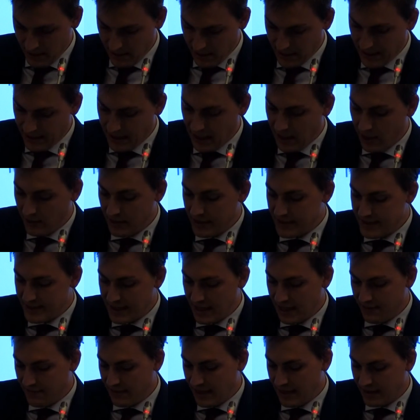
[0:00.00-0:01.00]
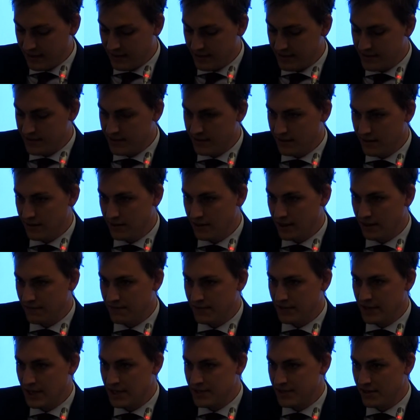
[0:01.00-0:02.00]
in how its staff handles
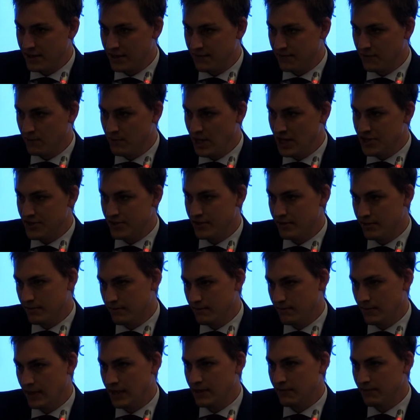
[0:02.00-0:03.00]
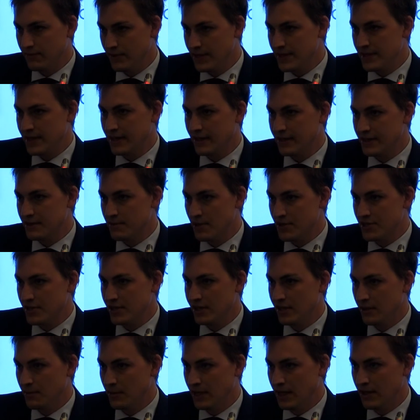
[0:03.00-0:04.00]
confidential information, which we think
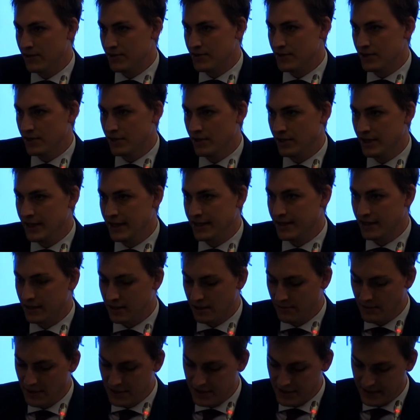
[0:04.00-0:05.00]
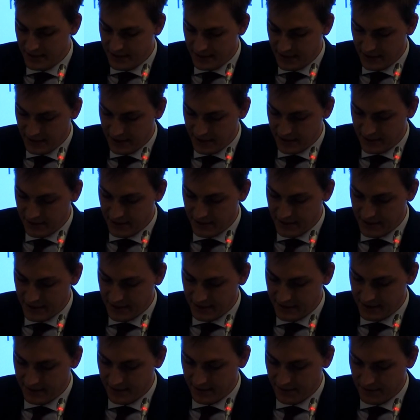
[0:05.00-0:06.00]
especially about e-declarations in this
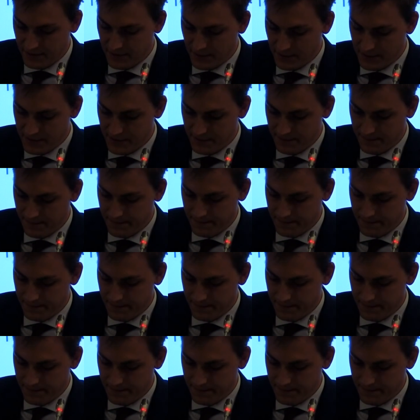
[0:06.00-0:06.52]
context, of course.